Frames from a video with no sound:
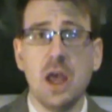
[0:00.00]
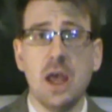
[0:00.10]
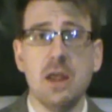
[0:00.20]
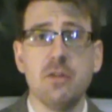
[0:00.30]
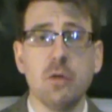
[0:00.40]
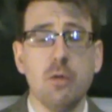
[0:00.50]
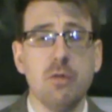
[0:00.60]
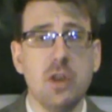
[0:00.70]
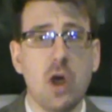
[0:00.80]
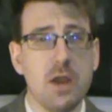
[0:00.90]
uh, sort
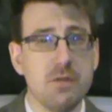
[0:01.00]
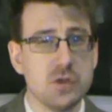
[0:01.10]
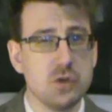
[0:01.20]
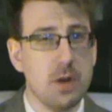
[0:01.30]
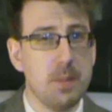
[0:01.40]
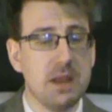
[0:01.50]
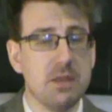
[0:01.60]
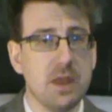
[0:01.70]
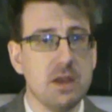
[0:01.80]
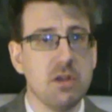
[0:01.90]
of live streaming,
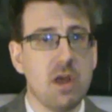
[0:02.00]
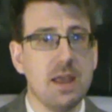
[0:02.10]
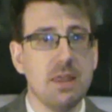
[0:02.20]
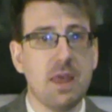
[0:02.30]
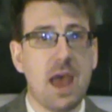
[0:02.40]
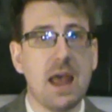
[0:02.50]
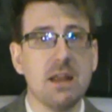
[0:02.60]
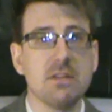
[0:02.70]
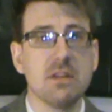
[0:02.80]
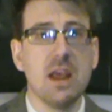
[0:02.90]
things like
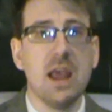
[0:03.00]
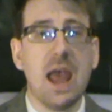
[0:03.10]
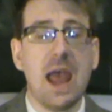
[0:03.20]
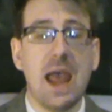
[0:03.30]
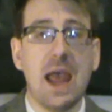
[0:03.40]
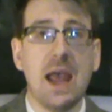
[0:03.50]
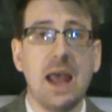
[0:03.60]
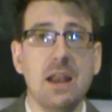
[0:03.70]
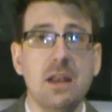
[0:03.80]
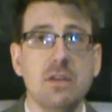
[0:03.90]
that,
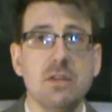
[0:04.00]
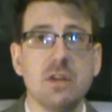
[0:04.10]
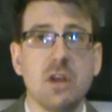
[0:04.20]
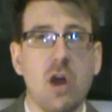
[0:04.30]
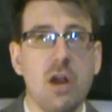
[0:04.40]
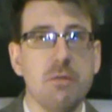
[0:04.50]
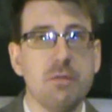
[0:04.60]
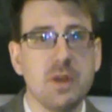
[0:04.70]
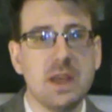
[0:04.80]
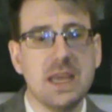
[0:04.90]
and kind
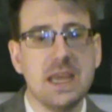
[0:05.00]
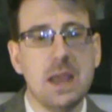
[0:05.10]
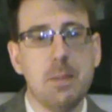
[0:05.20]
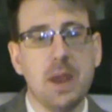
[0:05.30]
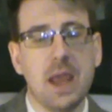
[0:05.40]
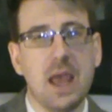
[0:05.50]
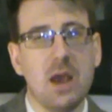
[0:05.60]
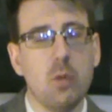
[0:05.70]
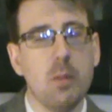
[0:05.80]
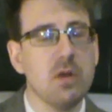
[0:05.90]
of keeping it
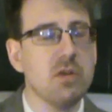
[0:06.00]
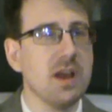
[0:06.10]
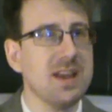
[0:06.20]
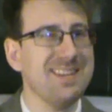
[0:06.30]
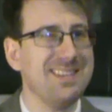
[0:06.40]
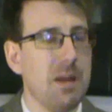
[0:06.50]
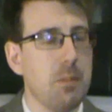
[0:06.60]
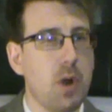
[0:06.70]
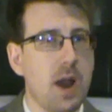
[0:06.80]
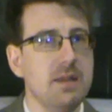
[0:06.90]
almost like a
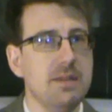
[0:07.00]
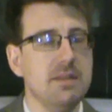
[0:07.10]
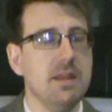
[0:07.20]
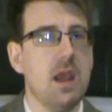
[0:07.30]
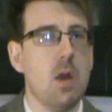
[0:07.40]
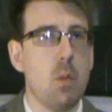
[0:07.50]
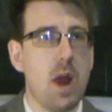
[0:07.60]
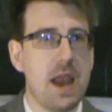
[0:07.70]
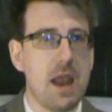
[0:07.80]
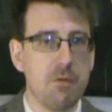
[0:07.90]
separate entity
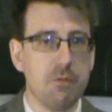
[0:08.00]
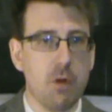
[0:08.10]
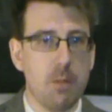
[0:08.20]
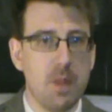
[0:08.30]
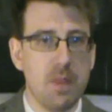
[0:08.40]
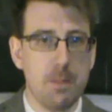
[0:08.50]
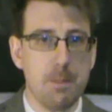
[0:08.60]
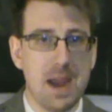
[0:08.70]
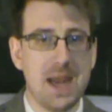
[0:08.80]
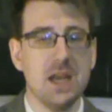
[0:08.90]
away from the
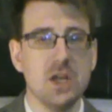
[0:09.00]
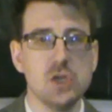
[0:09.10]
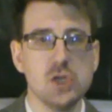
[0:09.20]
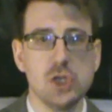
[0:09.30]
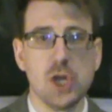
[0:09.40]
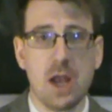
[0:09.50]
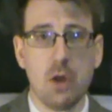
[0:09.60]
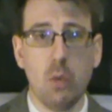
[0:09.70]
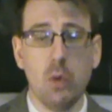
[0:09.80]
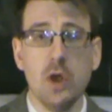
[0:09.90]
main
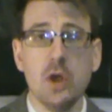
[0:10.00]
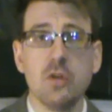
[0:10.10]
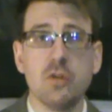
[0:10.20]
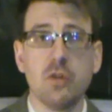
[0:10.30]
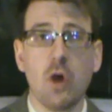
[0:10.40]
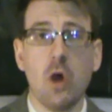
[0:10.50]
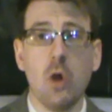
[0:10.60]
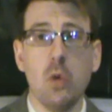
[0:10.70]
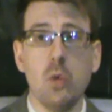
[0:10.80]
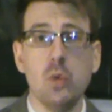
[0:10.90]
channel.
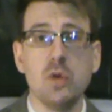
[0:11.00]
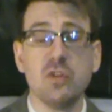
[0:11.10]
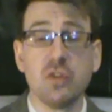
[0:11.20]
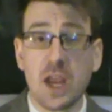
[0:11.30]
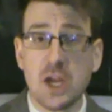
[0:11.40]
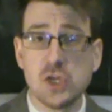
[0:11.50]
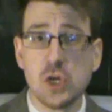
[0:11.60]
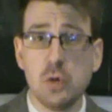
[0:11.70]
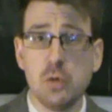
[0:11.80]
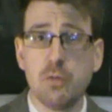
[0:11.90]
So stay
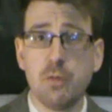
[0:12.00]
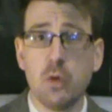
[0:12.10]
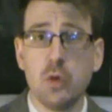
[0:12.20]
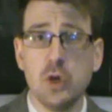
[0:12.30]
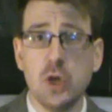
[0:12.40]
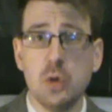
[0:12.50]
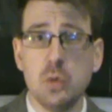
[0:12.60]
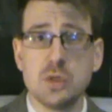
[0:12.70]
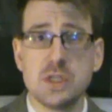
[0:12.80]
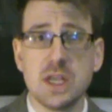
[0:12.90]
tuned for
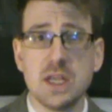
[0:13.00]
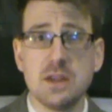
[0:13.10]
news